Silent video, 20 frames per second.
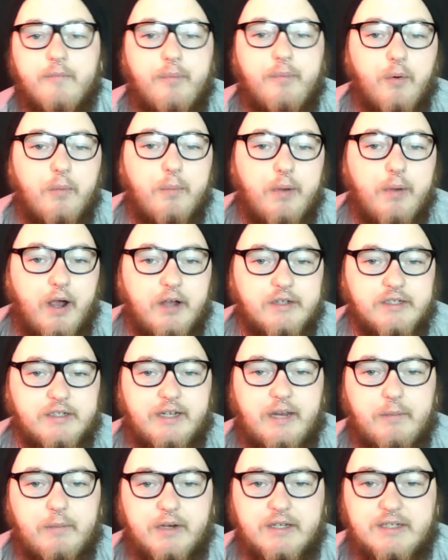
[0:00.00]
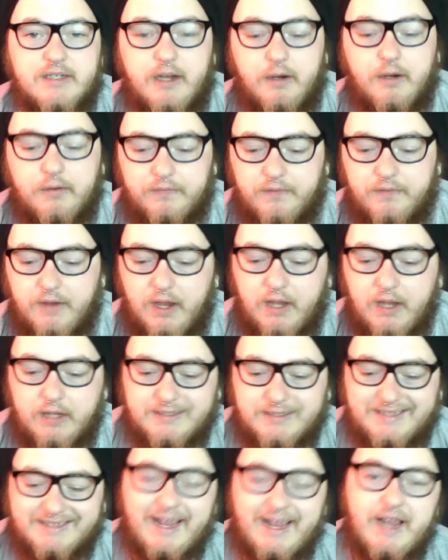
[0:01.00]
I've bought personally myself.